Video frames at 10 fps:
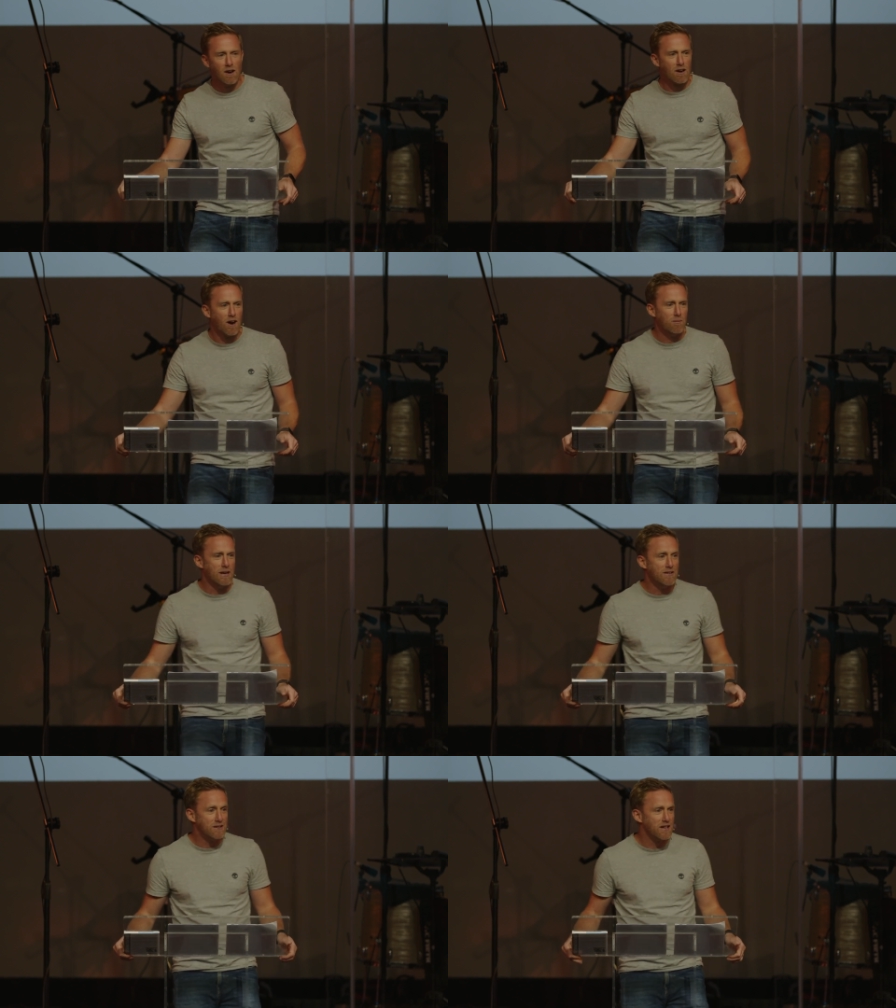I can't
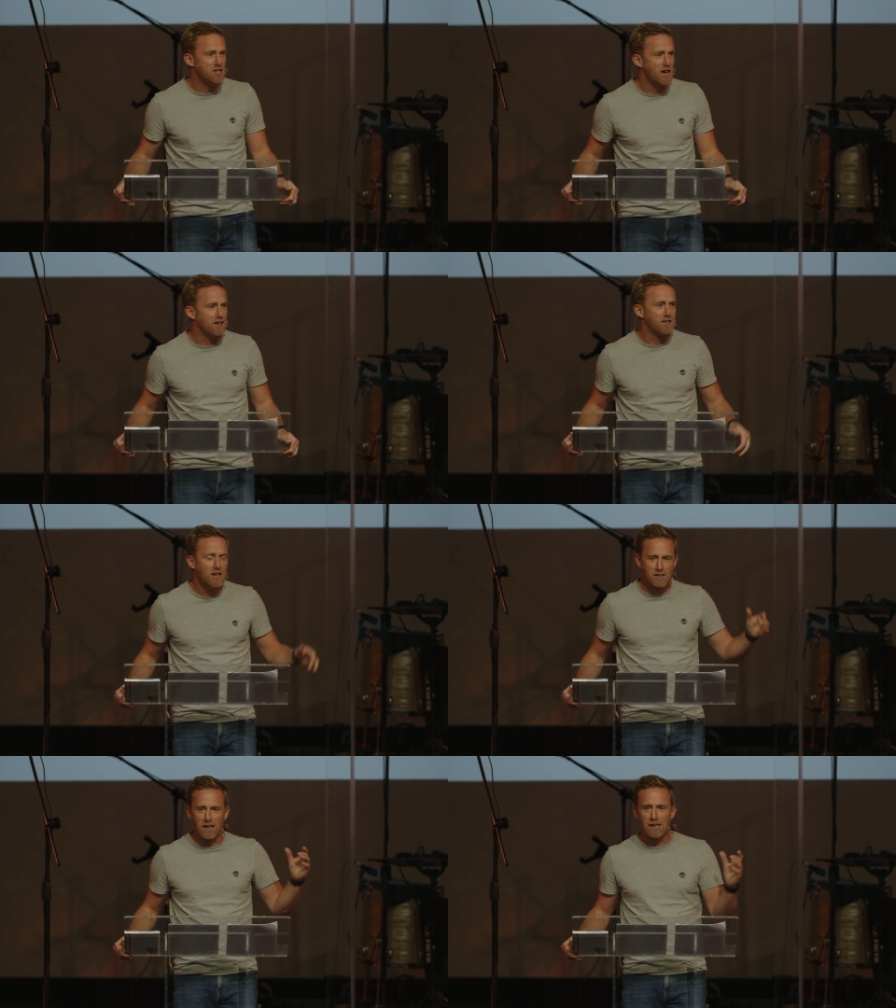believe it. He said yes.
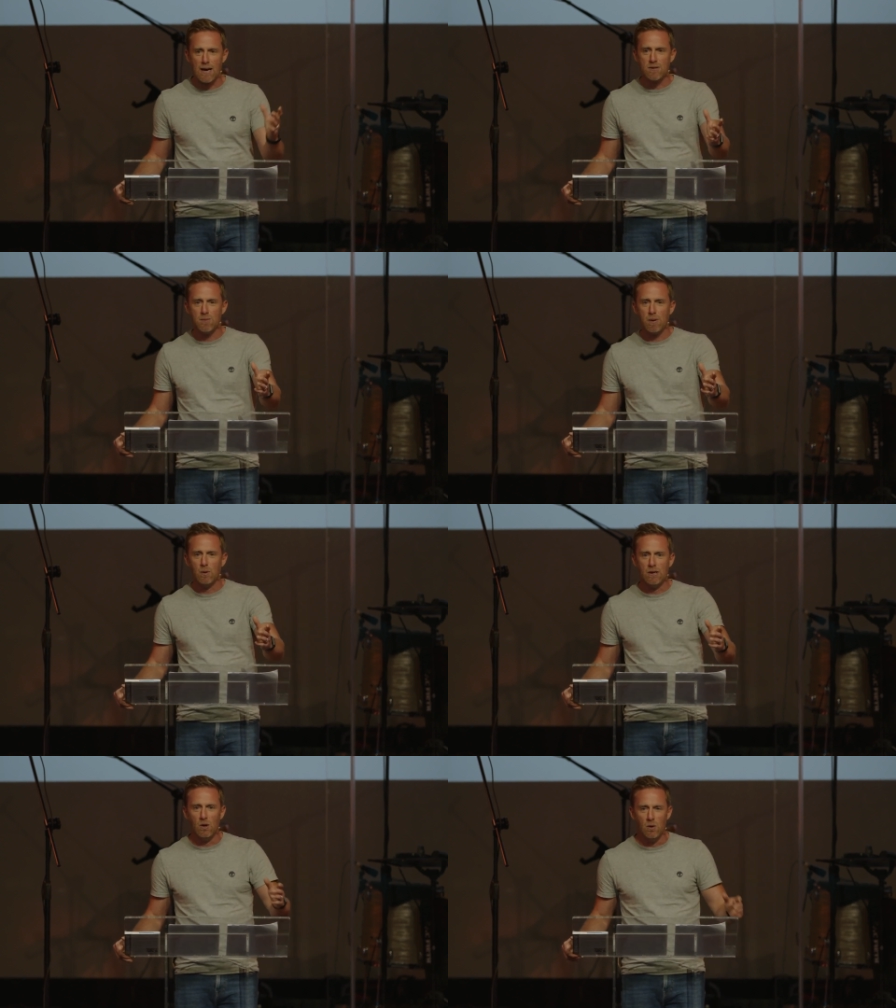So they came to the
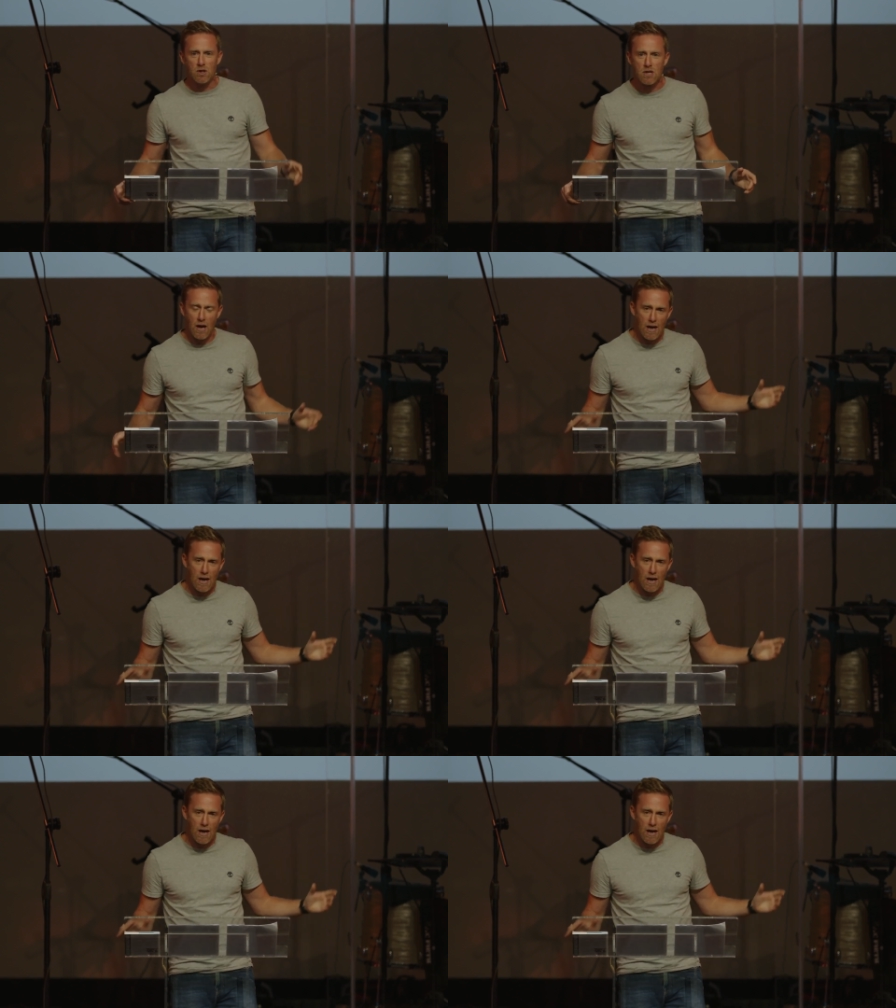building launch.